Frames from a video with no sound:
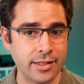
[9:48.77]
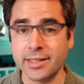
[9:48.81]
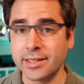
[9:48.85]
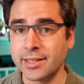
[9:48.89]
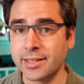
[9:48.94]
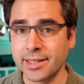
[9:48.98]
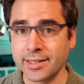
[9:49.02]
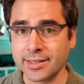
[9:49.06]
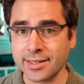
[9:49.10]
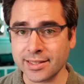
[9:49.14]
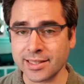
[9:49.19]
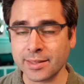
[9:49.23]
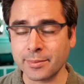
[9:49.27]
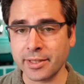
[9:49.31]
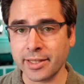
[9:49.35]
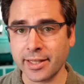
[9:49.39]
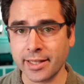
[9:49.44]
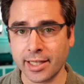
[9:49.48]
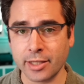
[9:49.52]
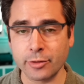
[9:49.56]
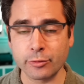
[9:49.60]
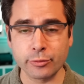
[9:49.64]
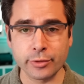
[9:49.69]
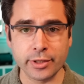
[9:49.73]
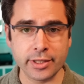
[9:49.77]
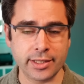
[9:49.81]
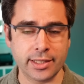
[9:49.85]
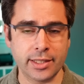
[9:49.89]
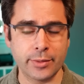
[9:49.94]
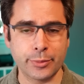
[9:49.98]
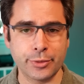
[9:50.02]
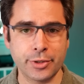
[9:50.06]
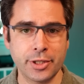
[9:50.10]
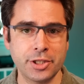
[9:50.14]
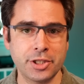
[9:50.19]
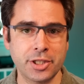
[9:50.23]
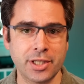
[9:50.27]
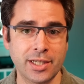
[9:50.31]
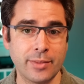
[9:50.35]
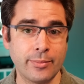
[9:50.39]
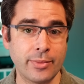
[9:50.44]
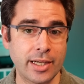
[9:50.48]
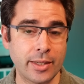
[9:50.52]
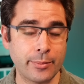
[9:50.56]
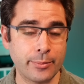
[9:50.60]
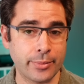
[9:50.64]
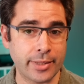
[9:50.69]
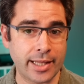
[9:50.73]
This is something that I really appreciate
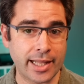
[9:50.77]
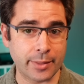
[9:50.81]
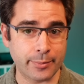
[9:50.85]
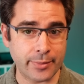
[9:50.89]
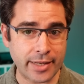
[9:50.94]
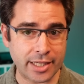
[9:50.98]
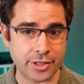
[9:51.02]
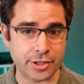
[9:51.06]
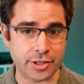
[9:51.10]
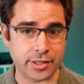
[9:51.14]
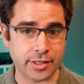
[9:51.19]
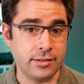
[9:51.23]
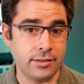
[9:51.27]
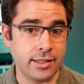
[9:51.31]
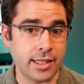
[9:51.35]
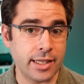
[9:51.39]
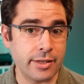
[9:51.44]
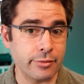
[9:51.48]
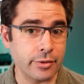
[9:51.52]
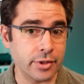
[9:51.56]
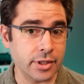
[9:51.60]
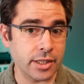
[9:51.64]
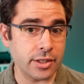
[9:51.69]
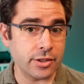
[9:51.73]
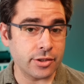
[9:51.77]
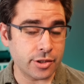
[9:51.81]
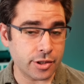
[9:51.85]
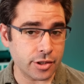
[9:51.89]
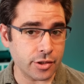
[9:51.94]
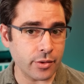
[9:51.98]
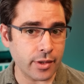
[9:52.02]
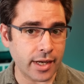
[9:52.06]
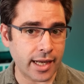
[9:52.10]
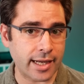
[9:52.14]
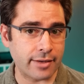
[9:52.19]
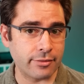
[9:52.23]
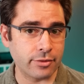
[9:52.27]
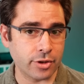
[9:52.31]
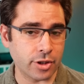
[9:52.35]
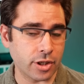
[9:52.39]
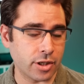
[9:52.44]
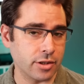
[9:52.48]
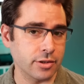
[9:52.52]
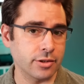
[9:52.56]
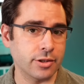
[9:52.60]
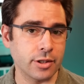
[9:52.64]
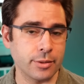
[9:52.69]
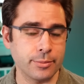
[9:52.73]
about Blackmagic. They really do have
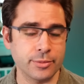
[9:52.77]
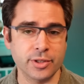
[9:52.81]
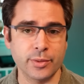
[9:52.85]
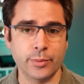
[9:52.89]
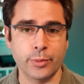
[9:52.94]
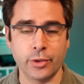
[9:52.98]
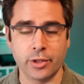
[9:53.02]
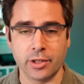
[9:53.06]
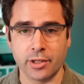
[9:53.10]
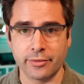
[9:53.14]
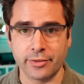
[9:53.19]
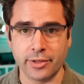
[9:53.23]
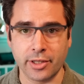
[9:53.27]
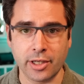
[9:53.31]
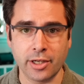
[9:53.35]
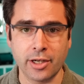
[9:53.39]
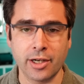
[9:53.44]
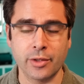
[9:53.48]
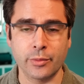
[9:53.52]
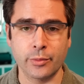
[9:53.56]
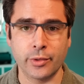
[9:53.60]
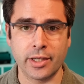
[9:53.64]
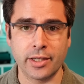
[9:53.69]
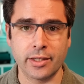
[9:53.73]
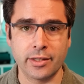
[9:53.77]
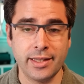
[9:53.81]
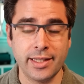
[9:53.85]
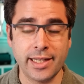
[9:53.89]
long-term support of their hardware.